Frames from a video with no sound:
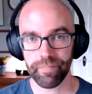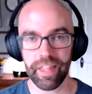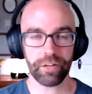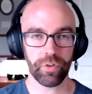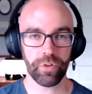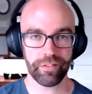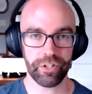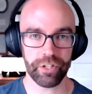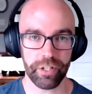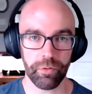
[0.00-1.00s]
that
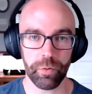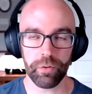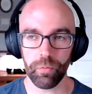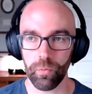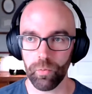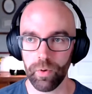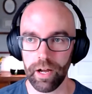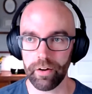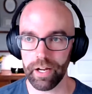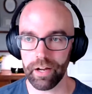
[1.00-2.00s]
transition?
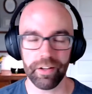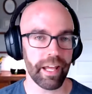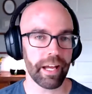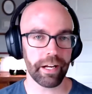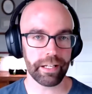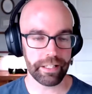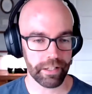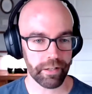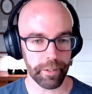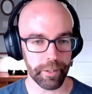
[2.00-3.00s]
How did that
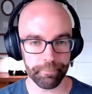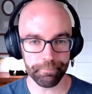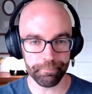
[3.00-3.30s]
idea come up?